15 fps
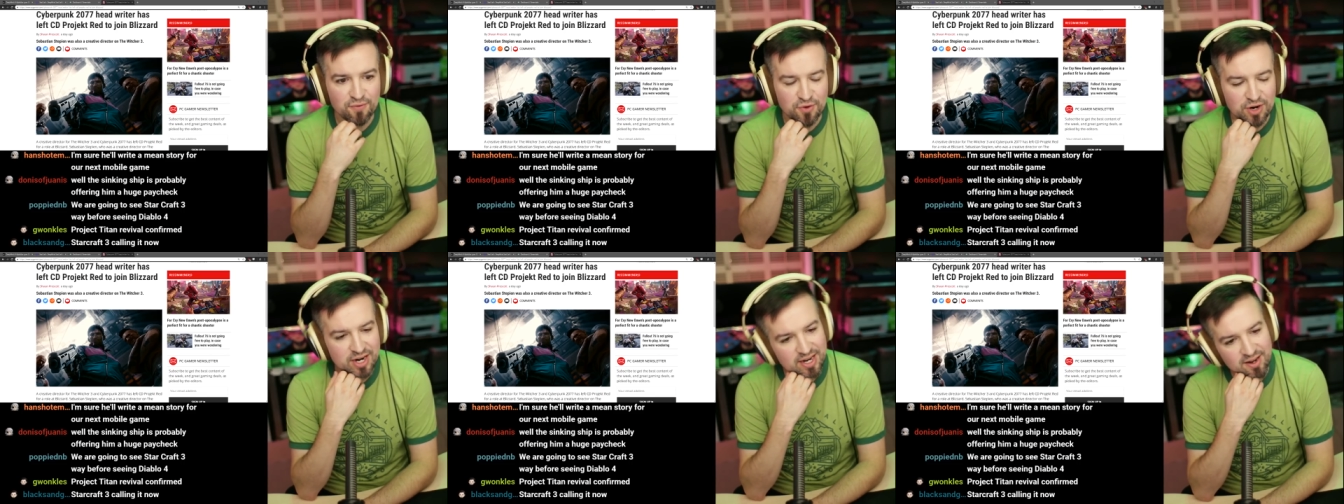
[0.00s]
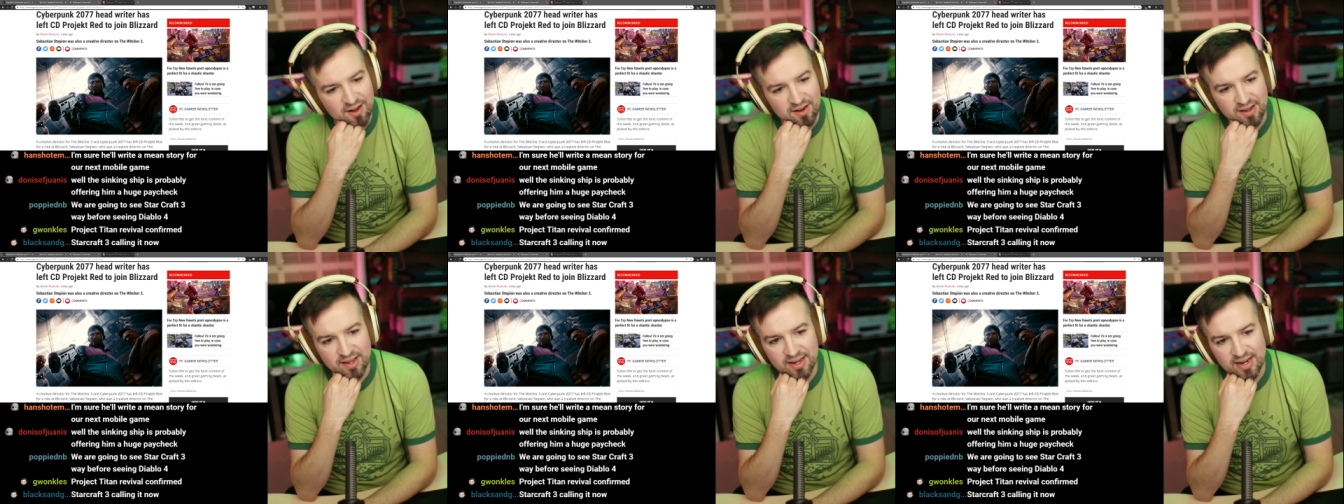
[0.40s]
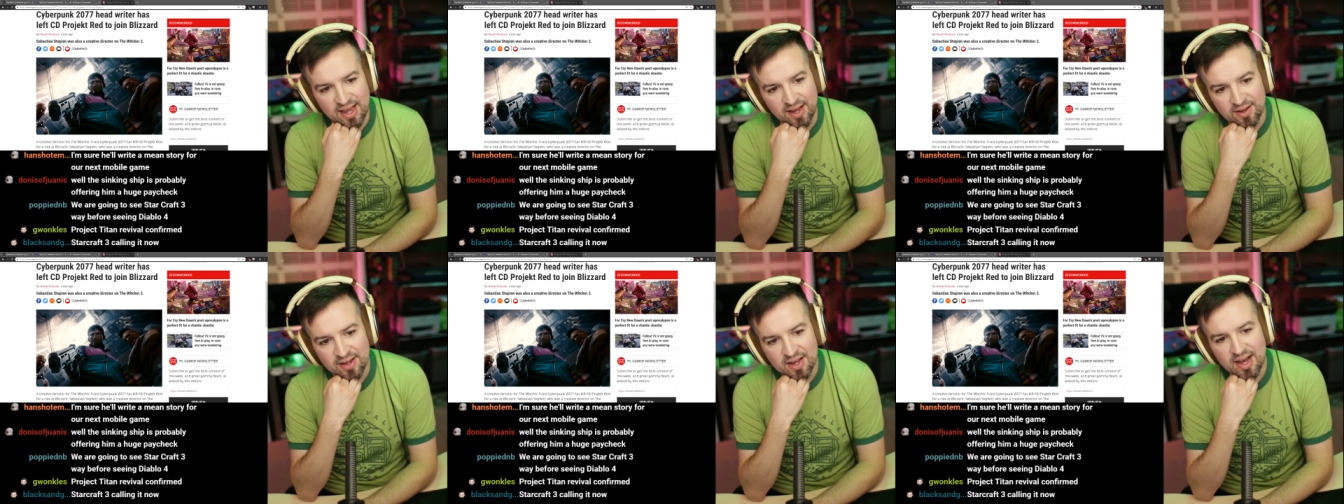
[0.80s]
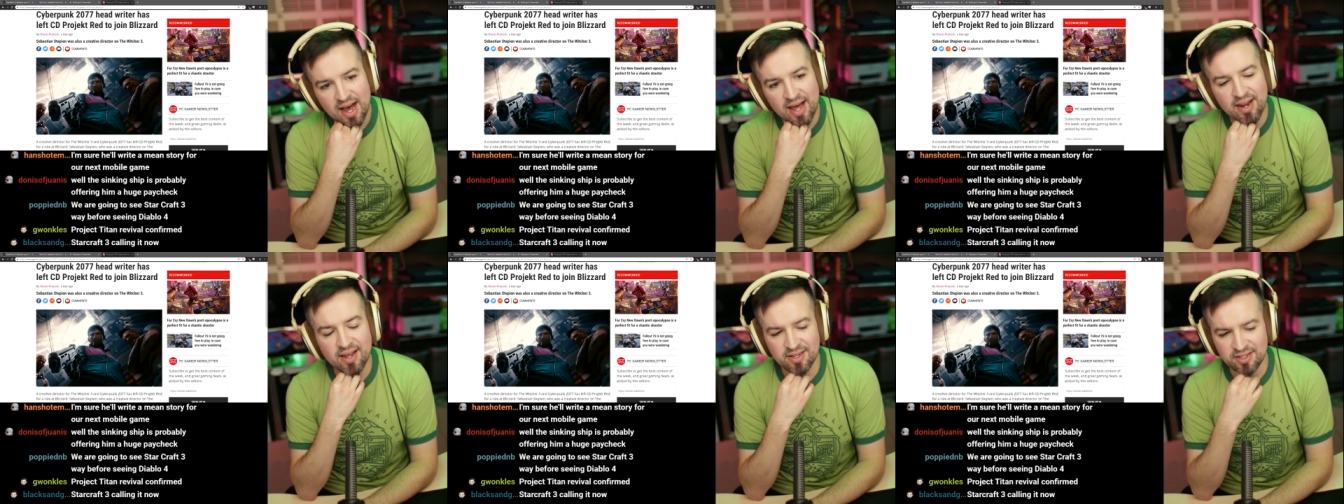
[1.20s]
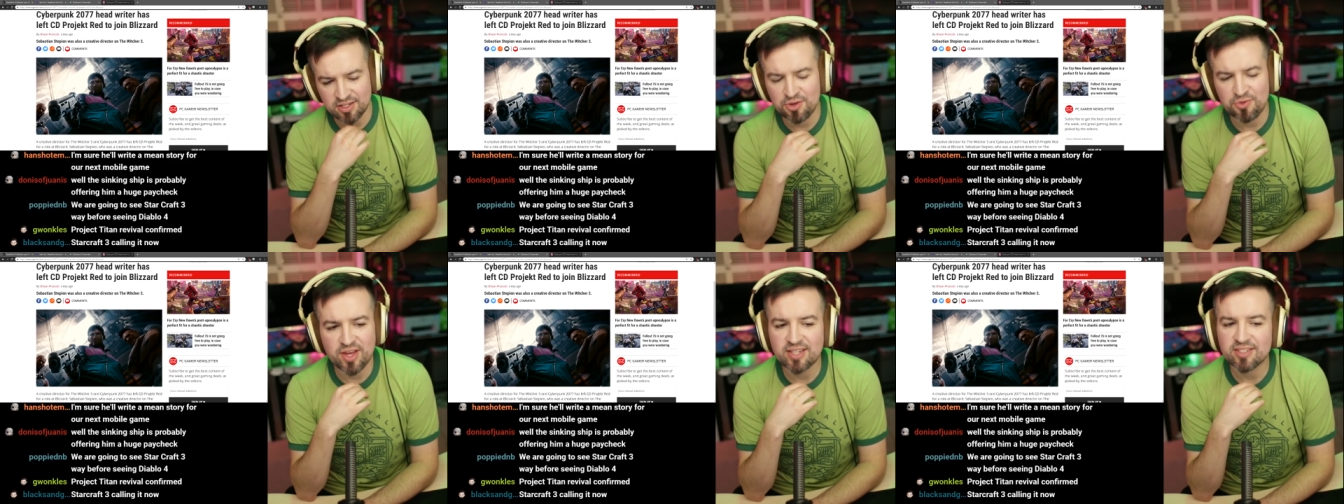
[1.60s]
3, calling it now. Do
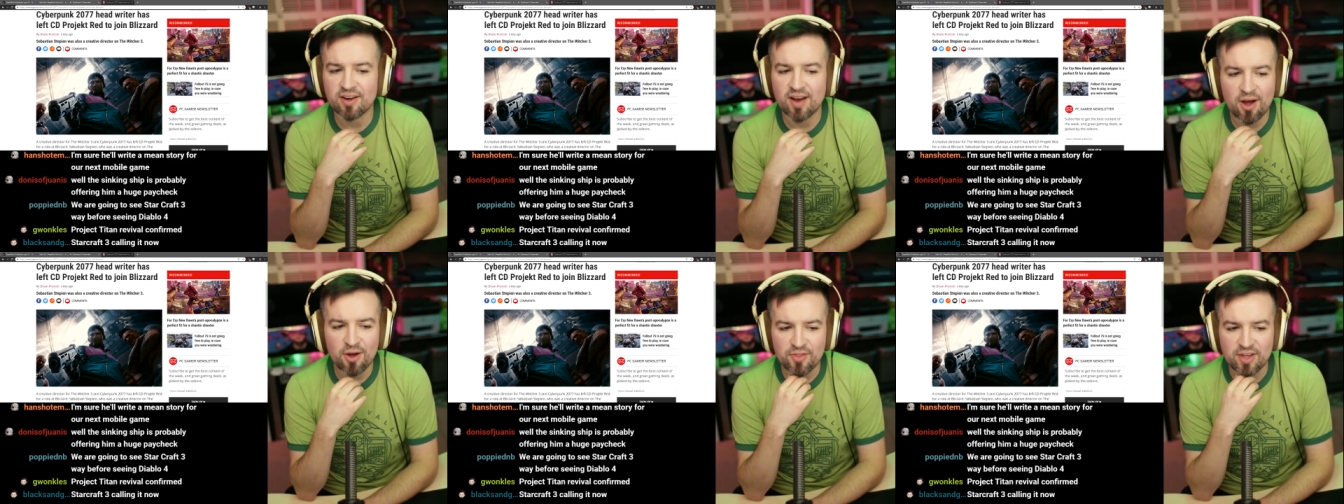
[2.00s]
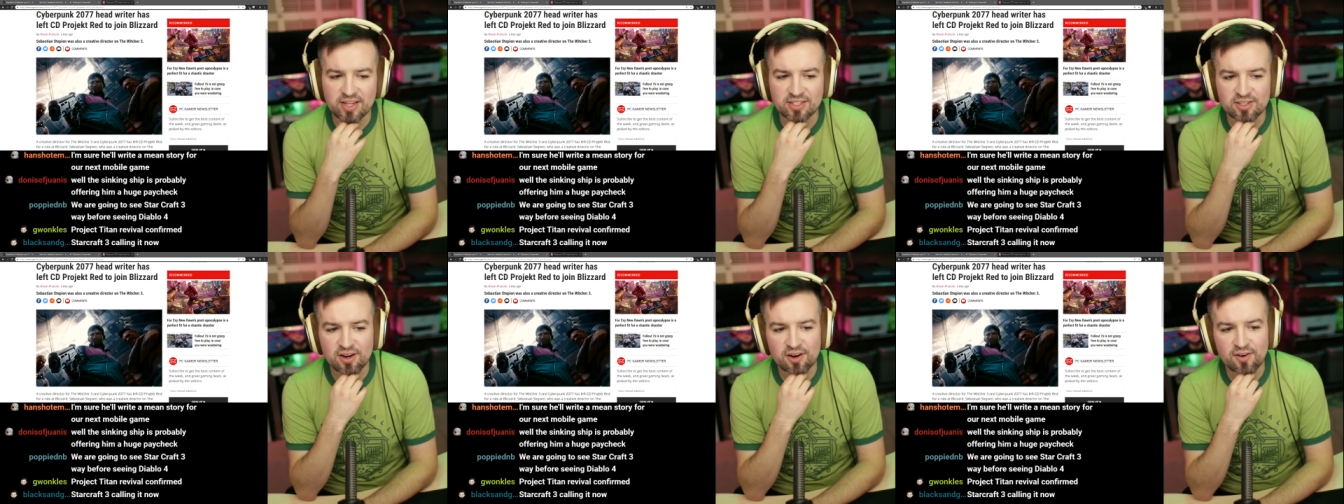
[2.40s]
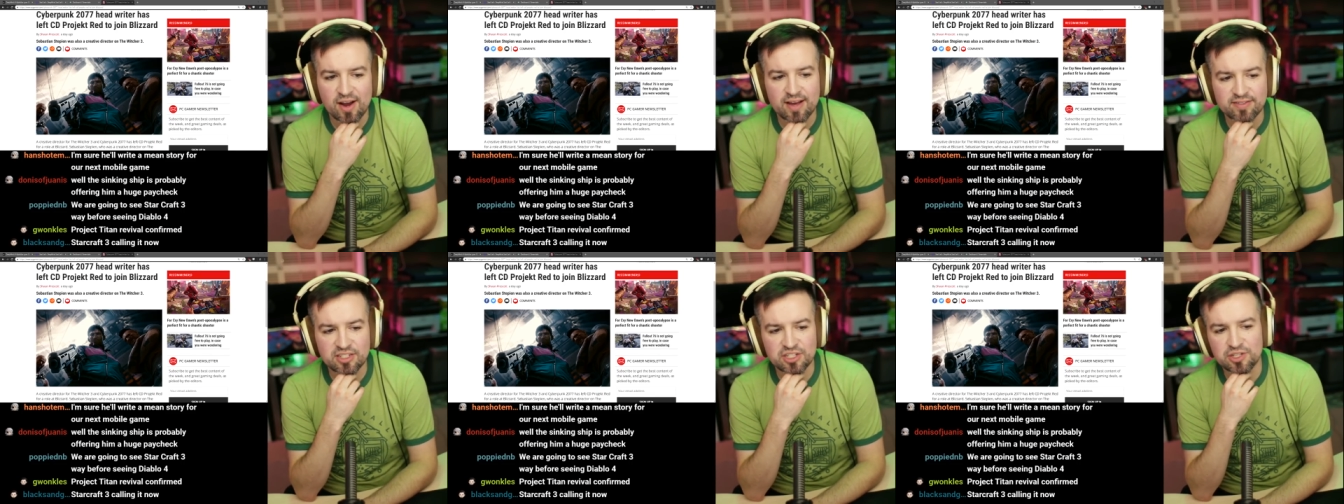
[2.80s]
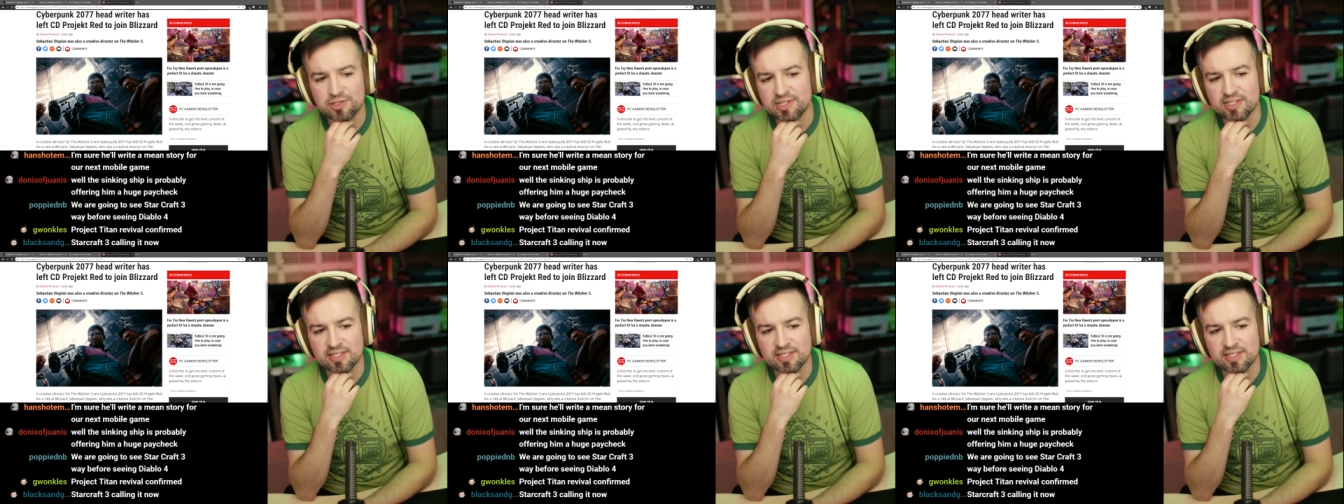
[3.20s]
you think I don't think StarCraft 2